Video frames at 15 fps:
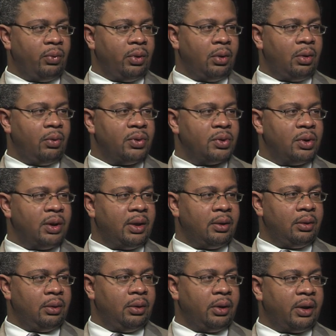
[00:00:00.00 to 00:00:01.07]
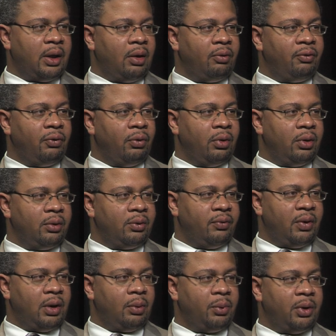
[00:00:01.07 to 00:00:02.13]
we're always on a lookout for it
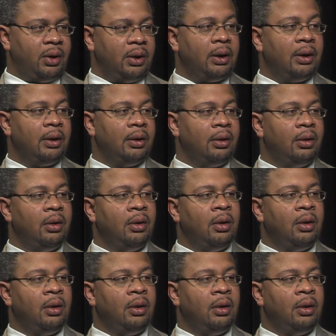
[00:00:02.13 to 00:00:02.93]
developing again.